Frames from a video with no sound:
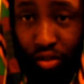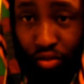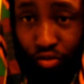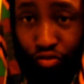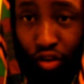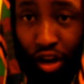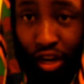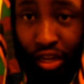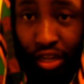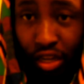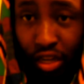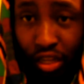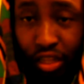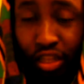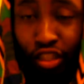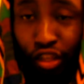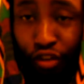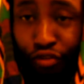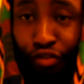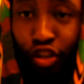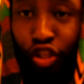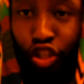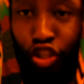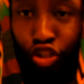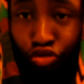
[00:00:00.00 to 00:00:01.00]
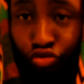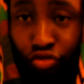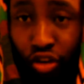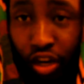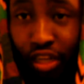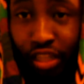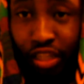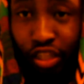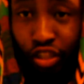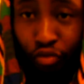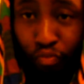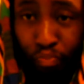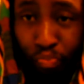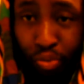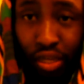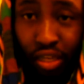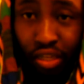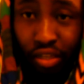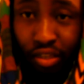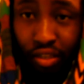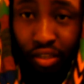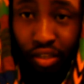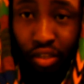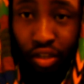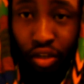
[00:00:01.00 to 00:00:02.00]
right? The different strains of
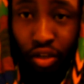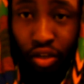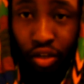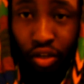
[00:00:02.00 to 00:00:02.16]
peas.